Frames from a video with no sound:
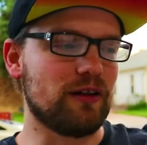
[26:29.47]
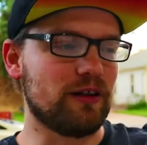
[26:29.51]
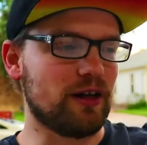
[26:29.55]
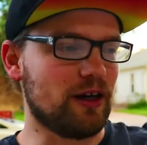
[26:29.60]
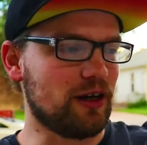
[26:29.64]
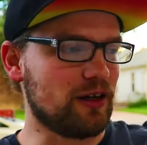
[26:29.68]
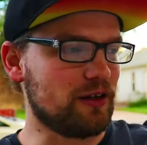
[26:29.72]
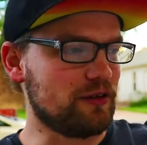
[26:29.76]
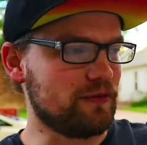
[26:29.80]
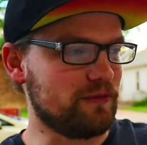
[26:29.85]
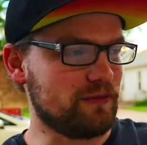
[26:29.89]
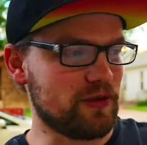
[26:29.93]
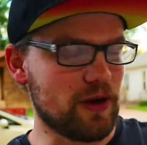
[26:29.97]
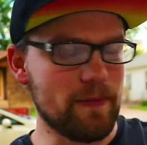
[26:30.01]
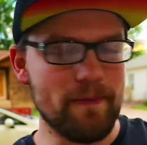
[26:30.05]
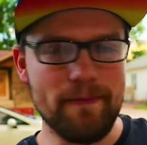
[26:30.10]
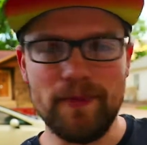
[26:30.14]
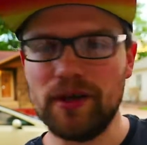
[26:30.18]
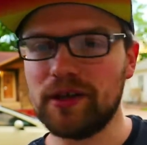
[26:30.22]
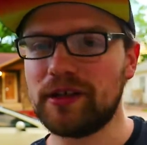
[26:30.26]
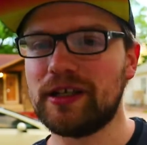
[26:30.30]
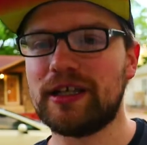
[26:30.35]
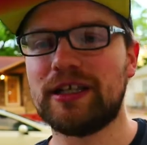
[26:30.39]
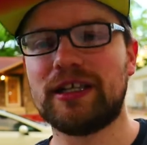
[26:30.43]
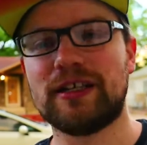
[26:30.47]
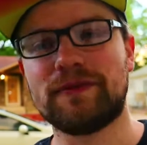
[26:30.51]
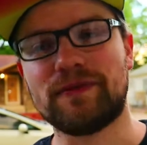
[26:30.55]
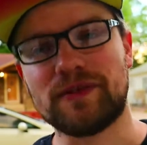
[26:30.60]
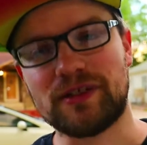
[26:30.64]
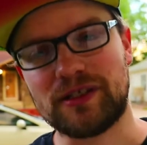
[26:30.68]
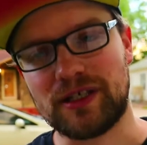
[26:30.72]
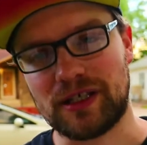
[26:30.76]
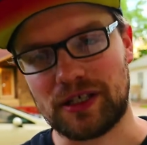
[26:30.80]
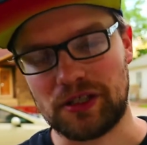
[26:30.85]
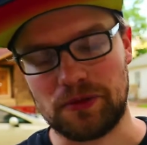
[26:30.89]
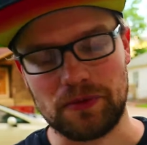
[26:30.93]
of a million
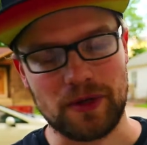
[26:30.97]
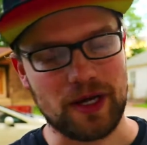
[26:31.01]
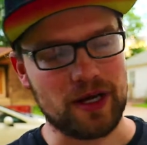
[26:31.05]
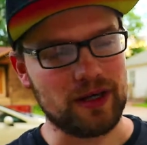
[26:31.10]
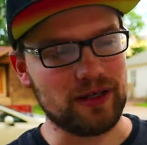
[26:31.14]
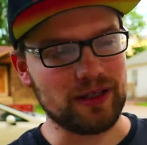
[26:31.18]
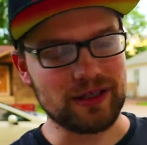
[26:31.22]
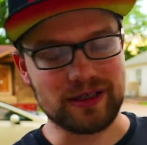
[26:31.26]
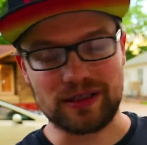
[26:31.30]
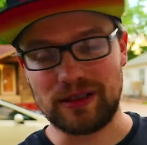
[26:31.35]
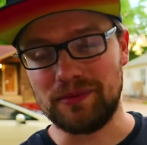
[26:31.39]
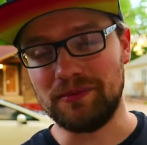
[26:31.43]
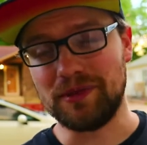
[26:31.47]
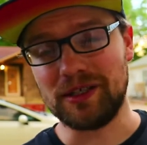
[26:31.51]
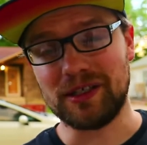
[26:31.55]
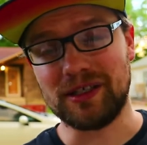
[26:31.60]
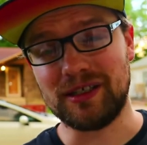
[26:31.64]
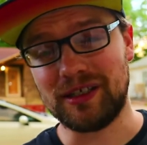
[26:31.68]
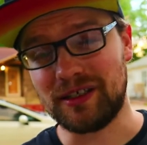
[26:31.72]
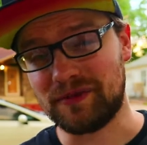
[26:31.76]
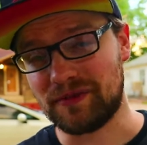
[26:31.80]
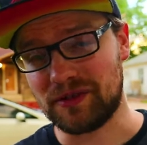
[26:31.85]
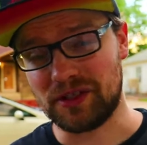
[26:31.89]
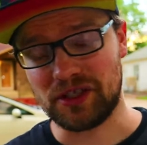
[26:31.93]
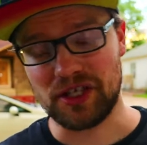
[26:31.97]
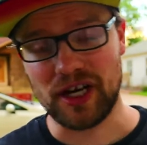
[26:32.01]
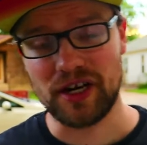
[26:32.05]
different sexualities and a million different